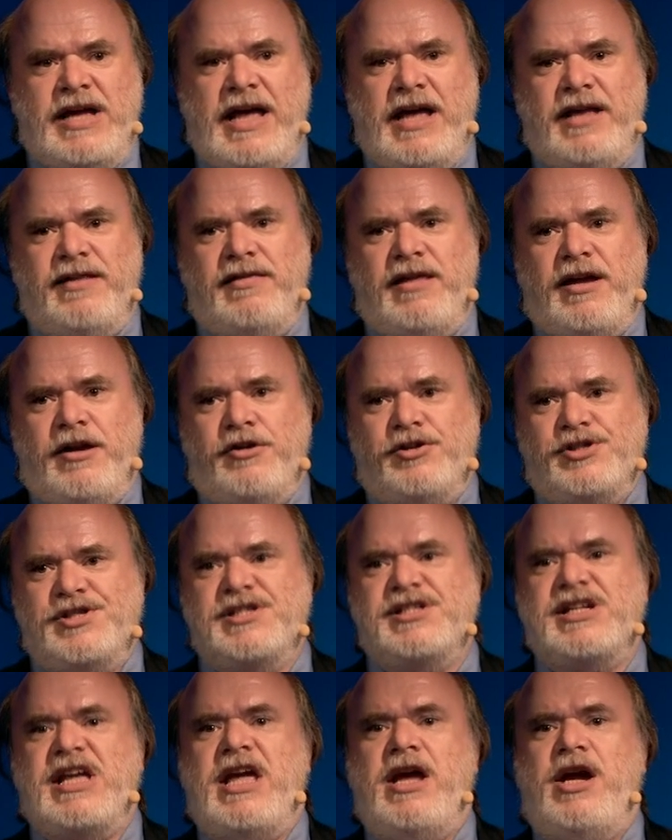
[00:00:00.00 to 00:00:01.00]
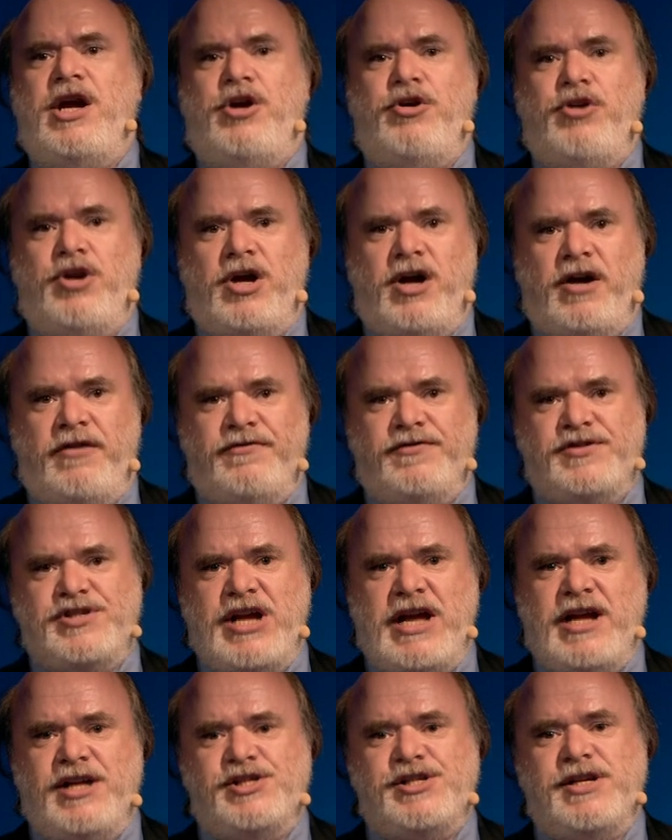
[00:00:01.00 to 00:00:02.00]
and they are scared of
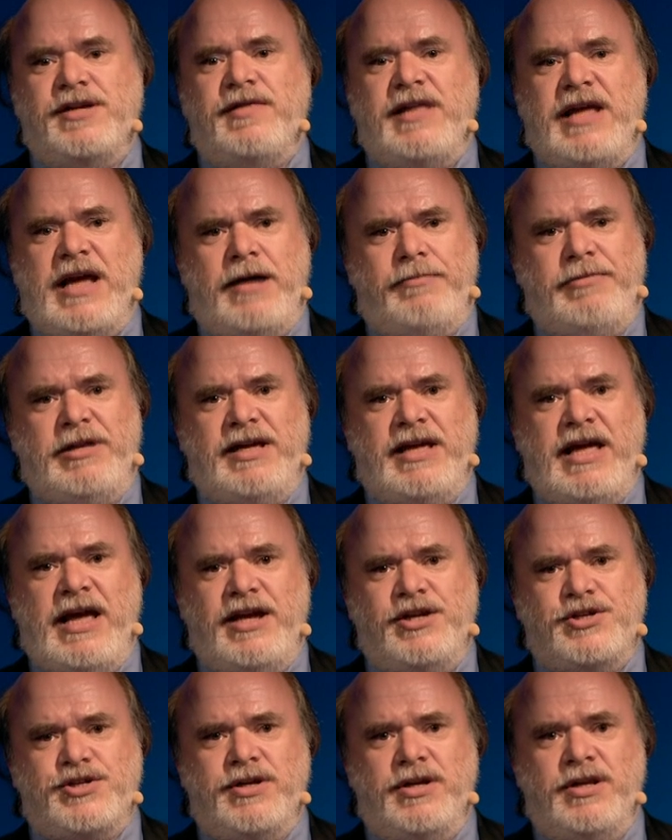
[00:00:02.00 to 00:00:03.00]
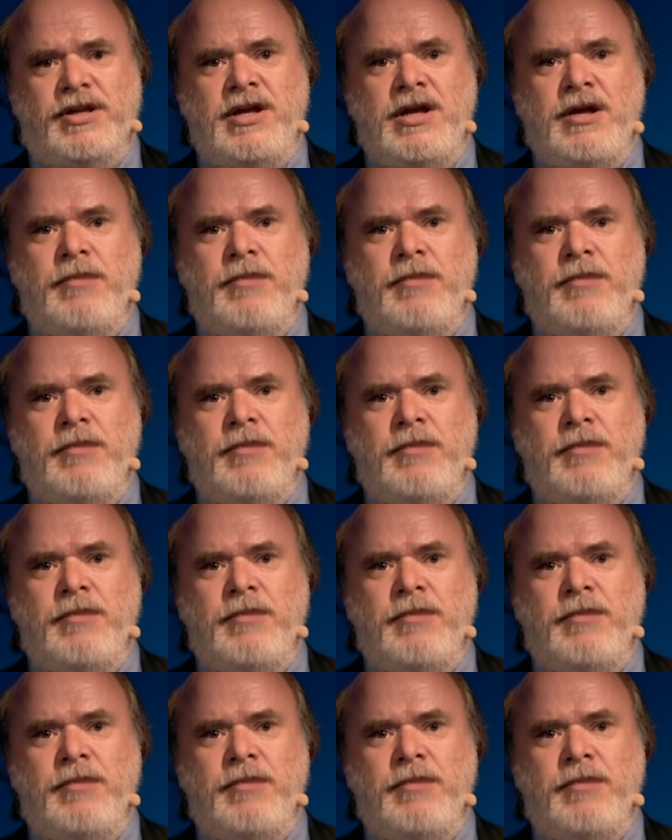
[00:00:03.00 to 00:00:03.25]
changing the application,